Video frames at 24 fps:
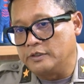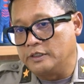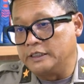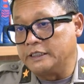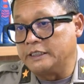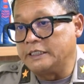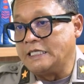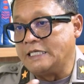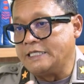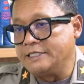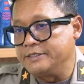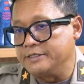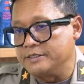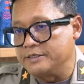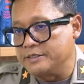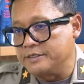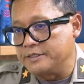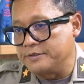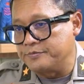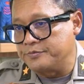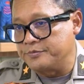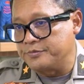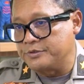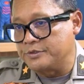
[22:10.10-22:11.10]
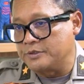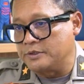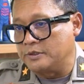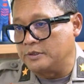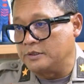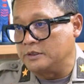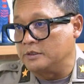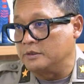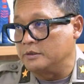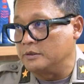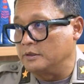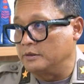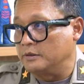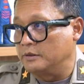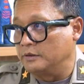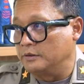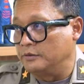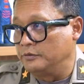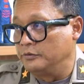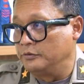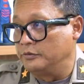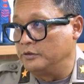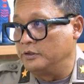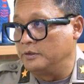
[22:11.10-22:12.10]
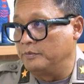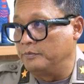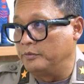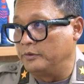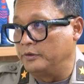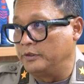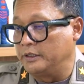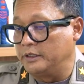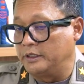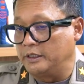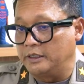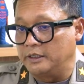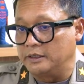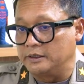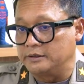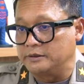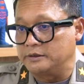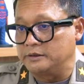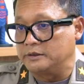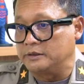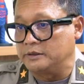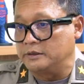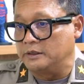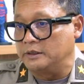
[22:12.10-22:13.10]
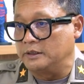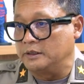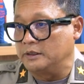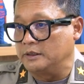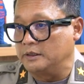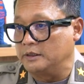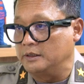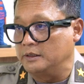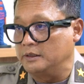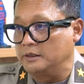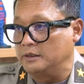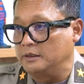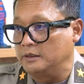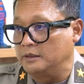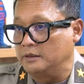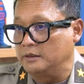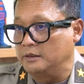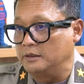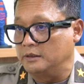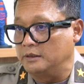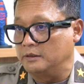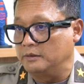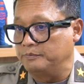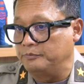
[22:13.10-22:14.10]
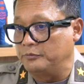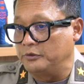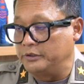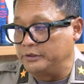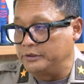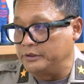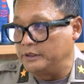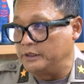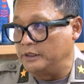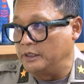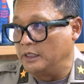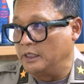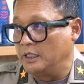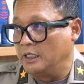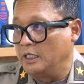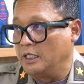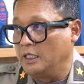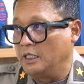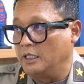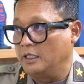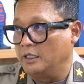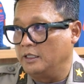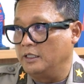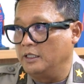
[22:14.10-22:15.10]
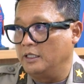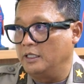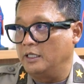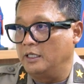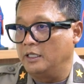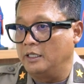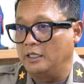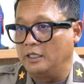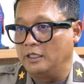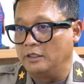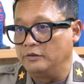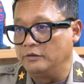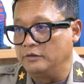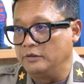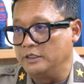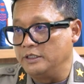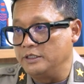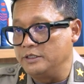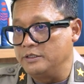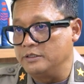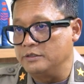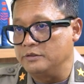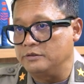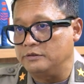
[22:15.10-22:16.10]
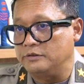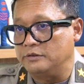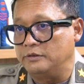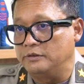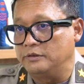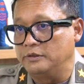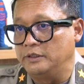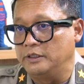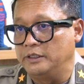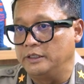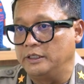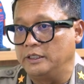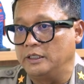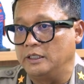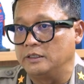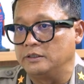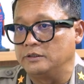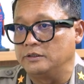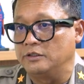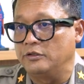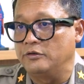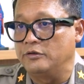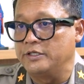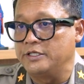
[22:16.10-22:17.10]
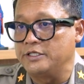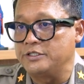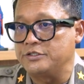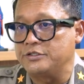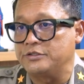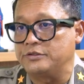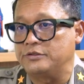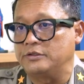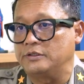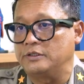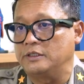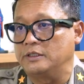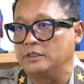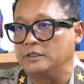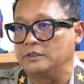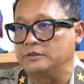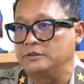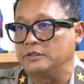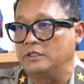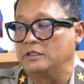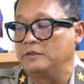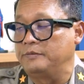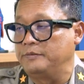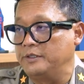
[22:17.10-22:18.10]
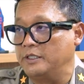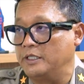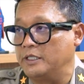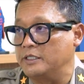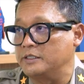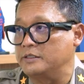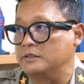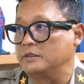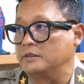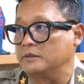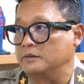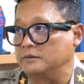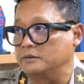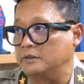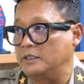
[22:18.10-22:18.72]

relationships due to the political policy. The Indonesians only acknowledged Serbia as the